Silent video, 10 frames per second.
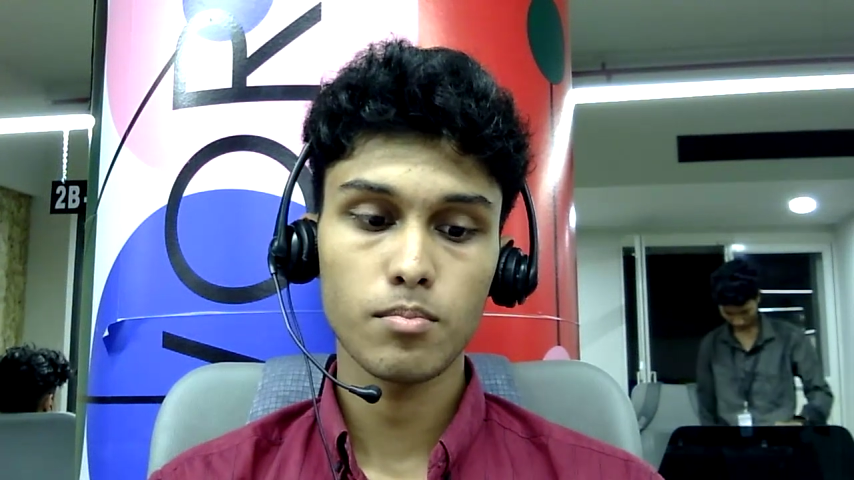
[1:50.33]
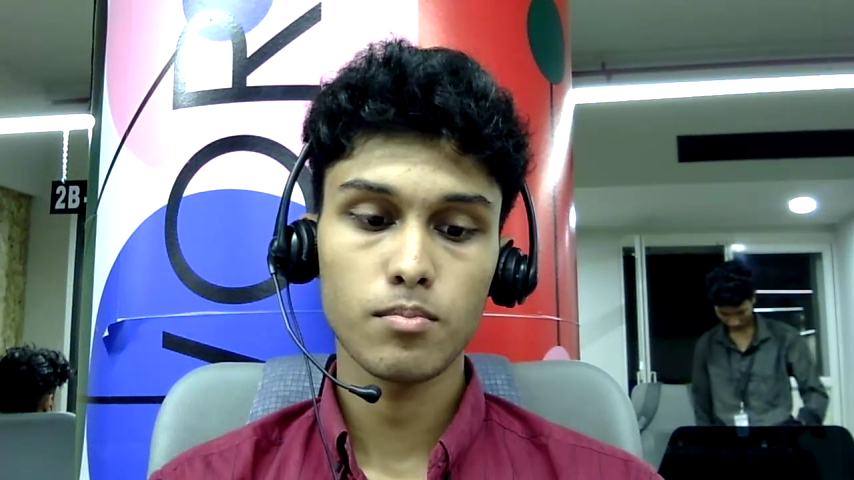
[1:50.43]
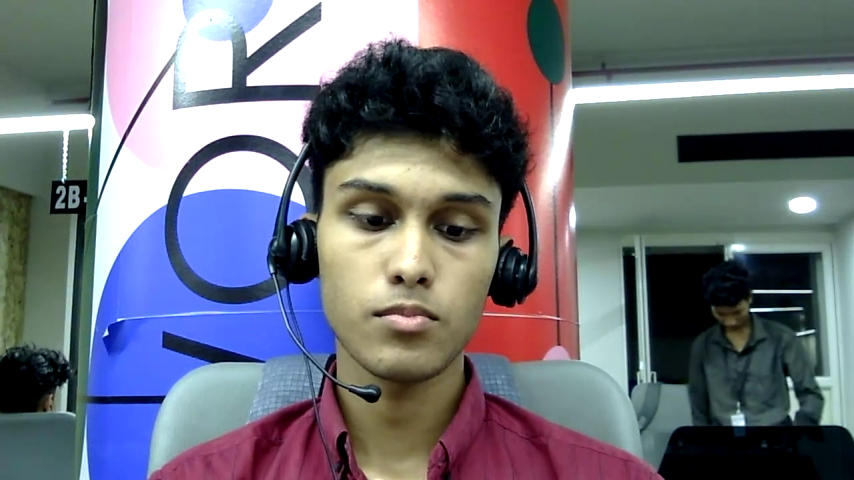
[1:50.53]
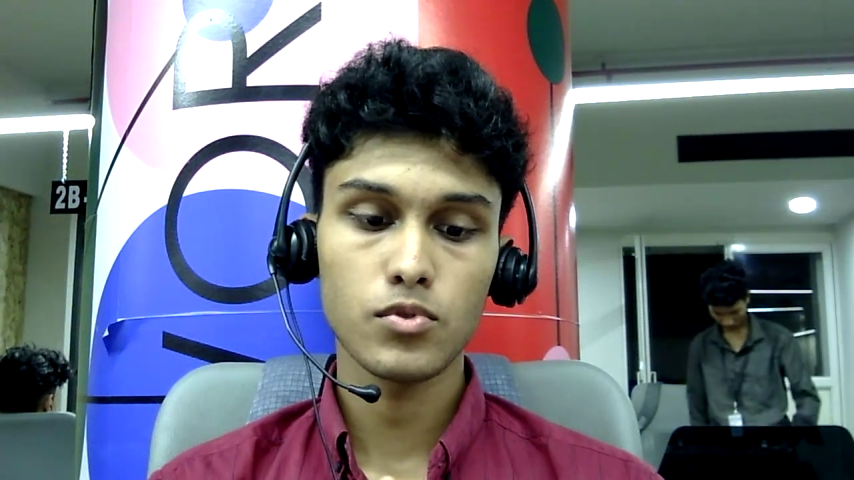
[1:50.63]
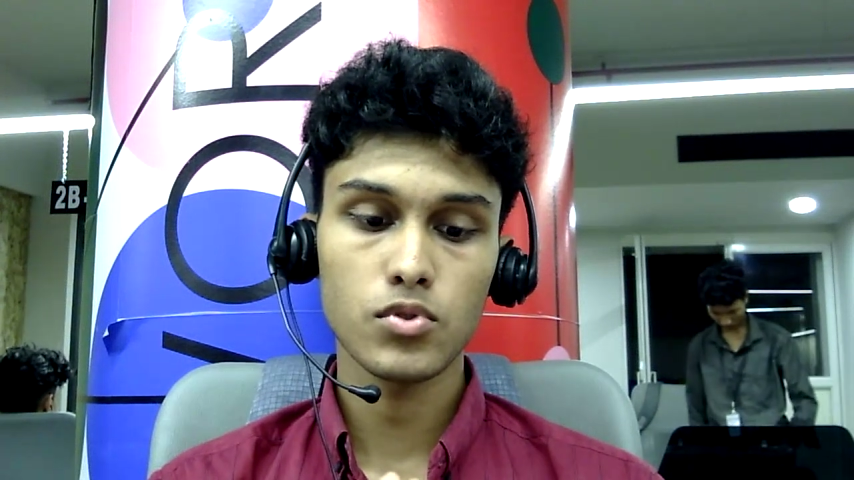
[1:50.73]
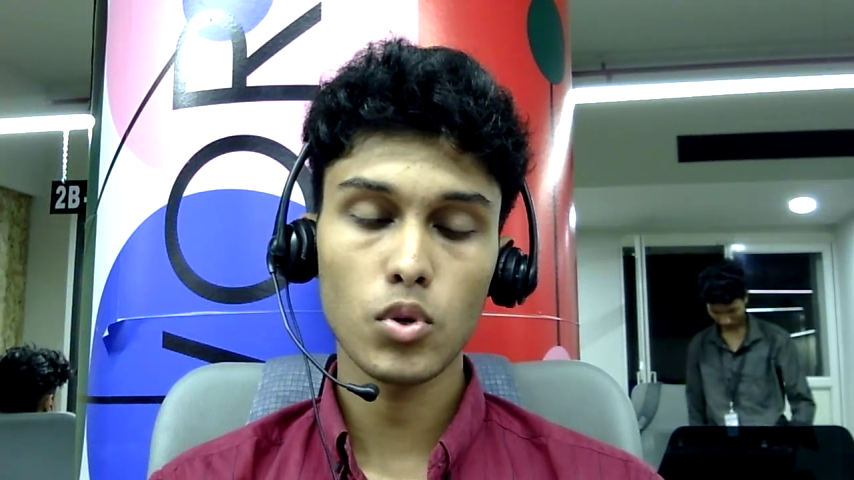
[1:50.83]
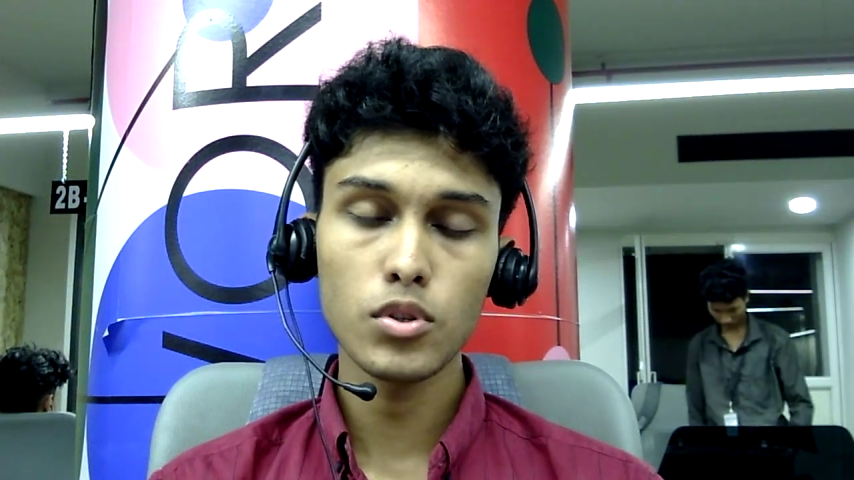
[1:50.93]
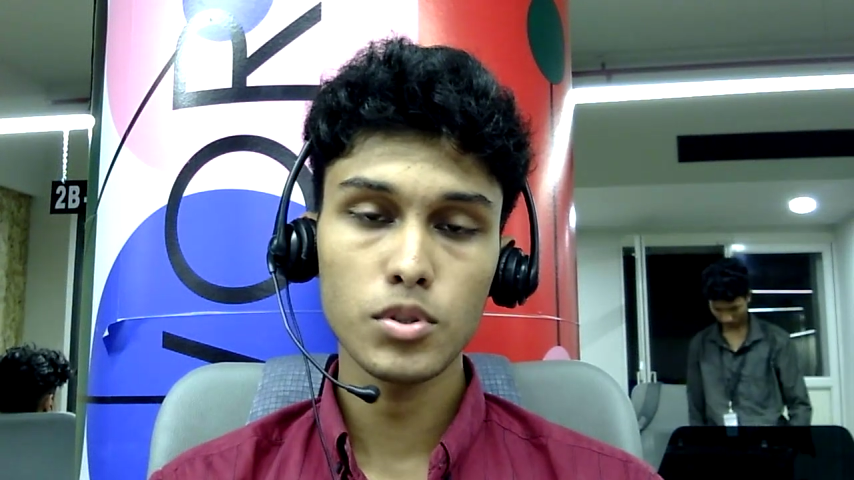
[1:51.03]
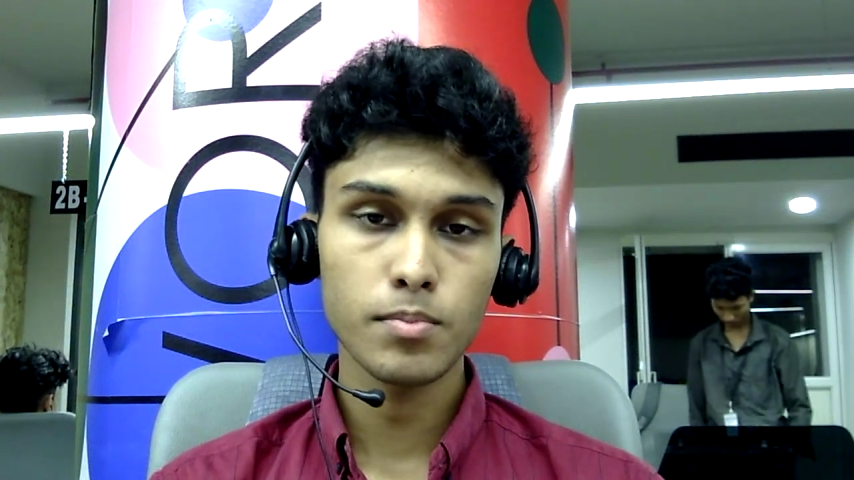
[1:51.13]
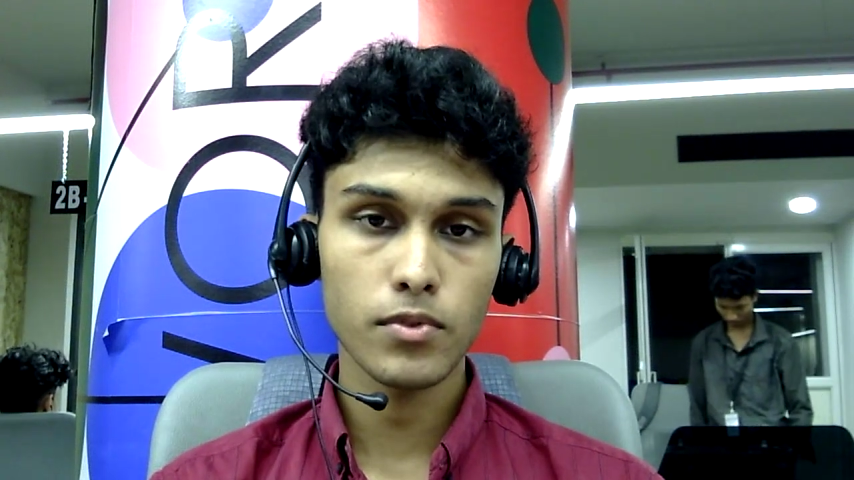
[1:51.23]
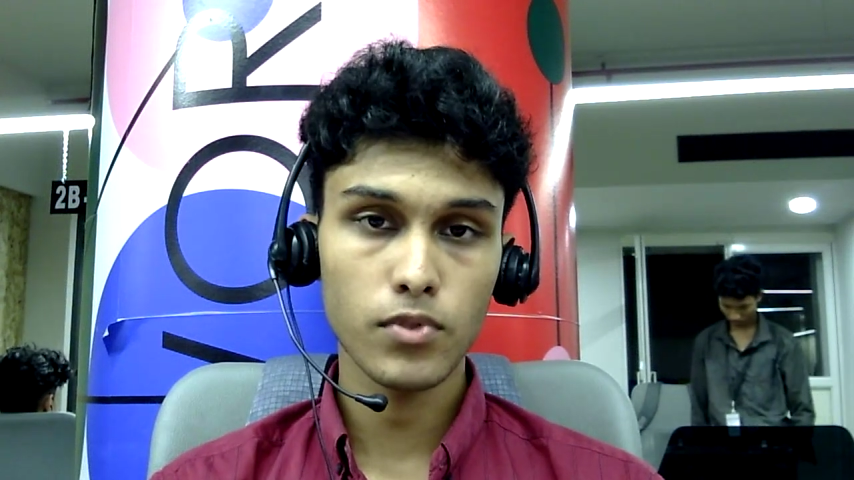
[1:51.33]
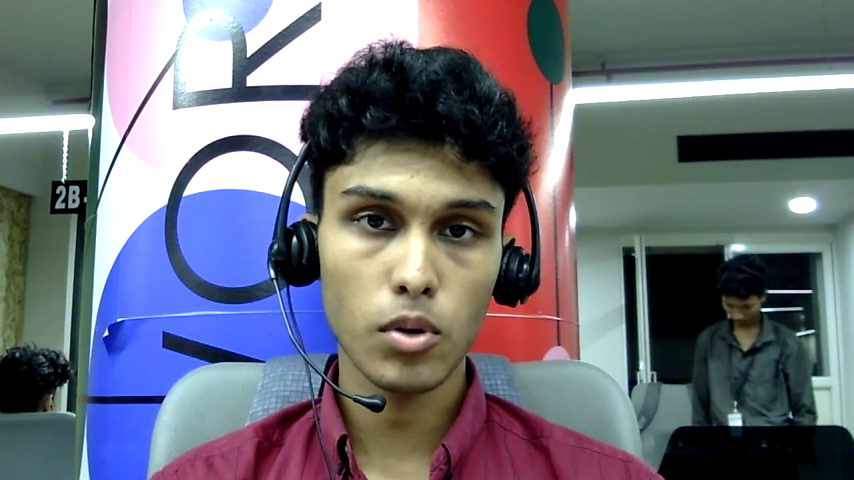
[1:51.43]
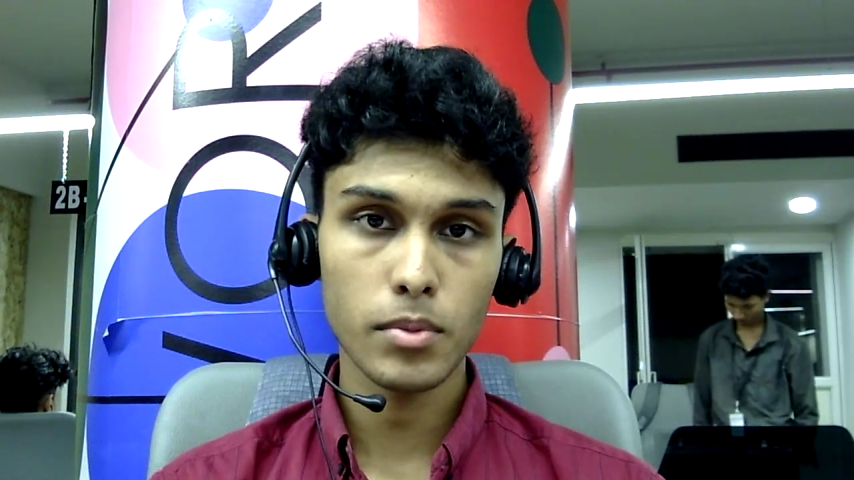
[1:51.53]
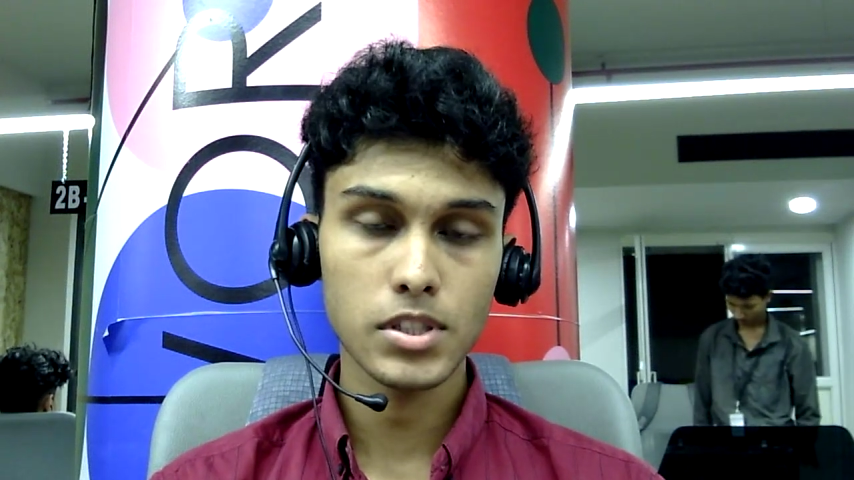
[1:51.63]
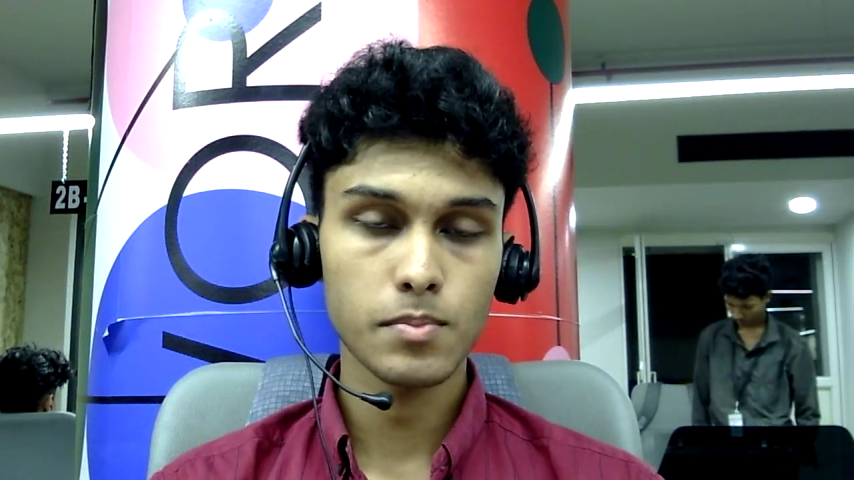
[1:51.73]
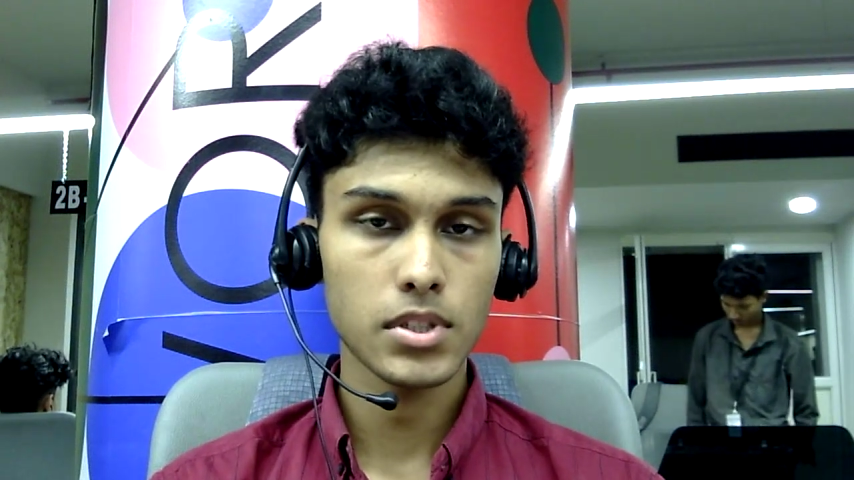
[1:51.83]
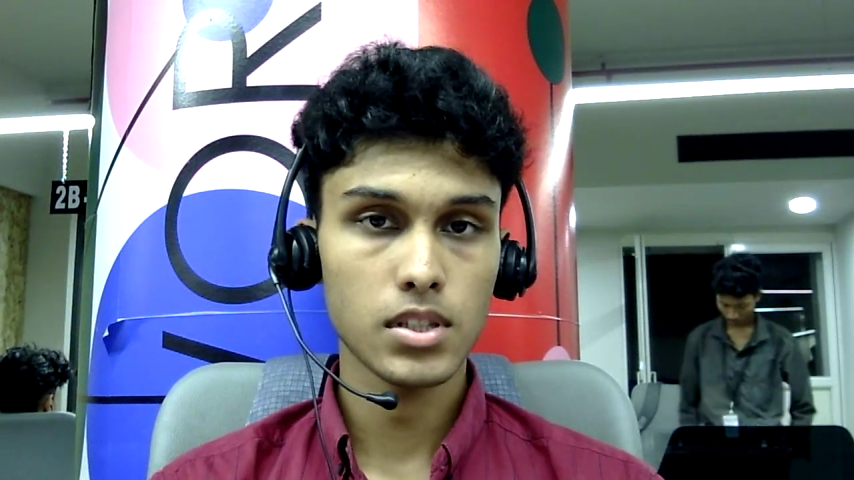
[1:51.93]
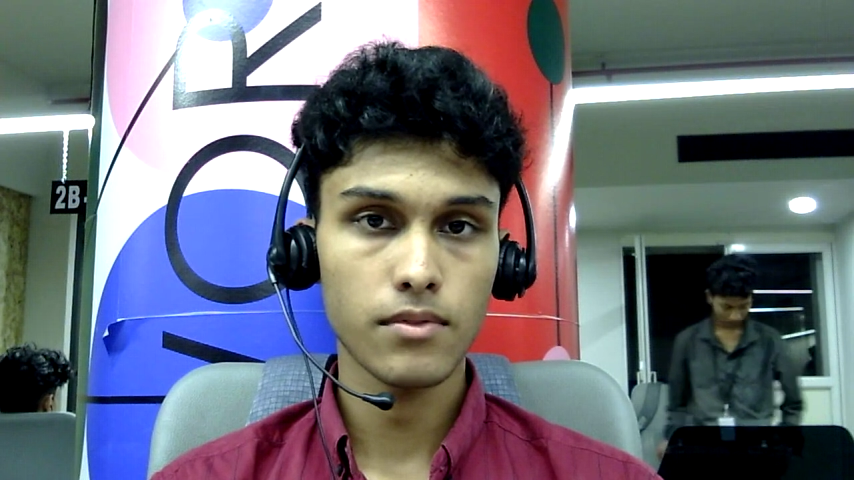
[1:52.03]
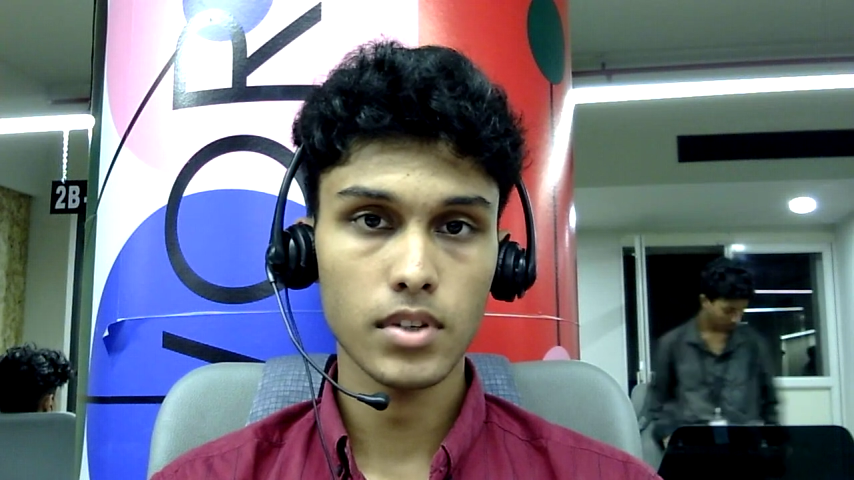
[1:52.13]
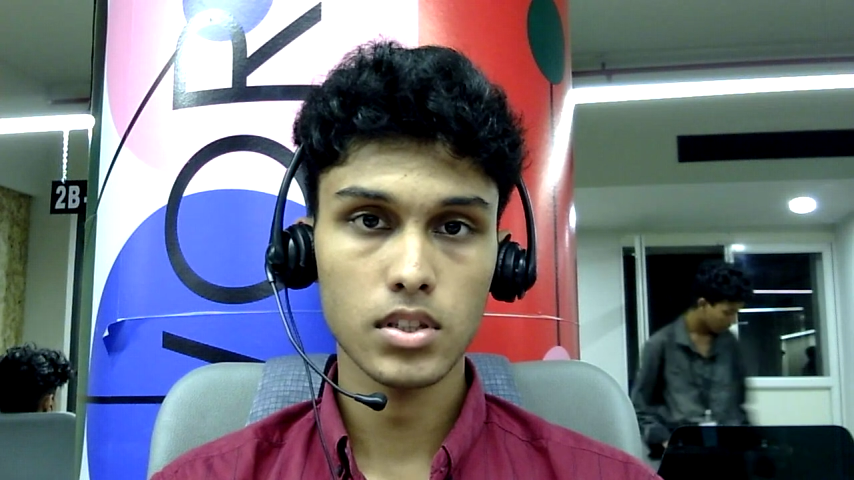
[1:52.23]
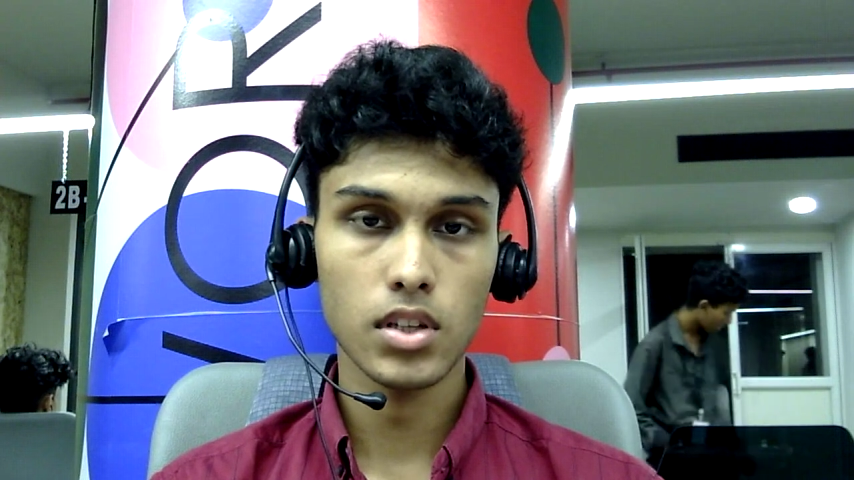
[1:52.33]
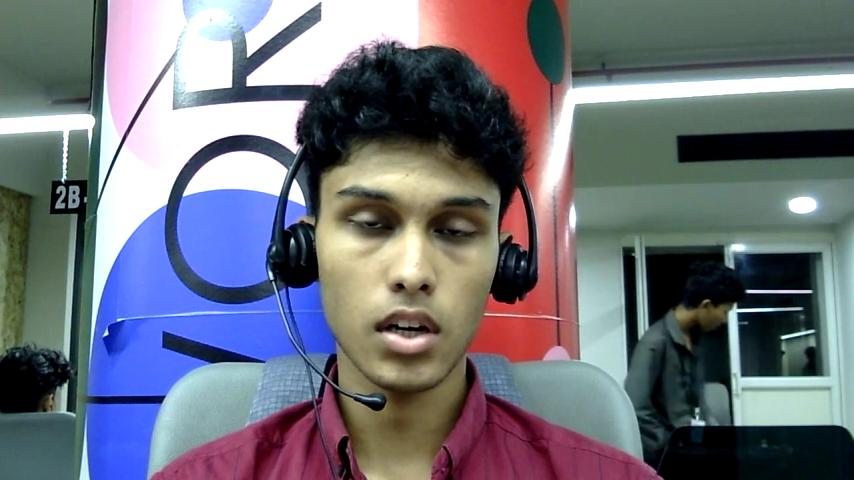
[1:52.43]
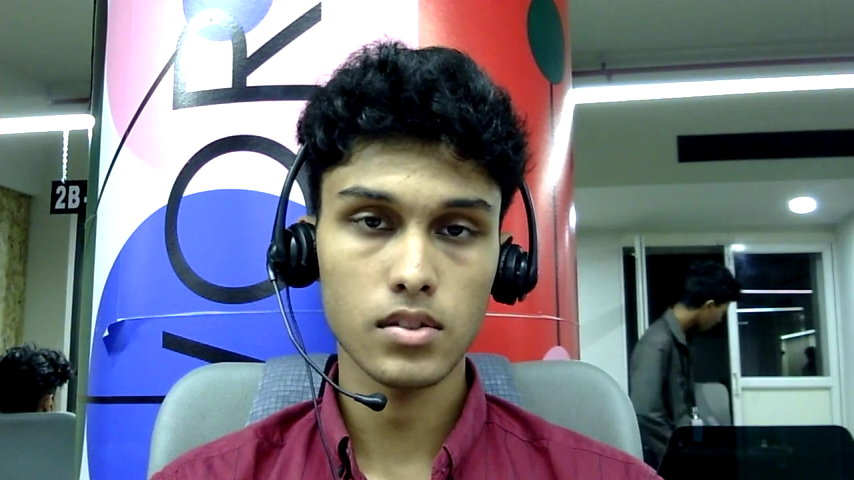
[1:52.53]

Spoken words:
told to perform a specific task.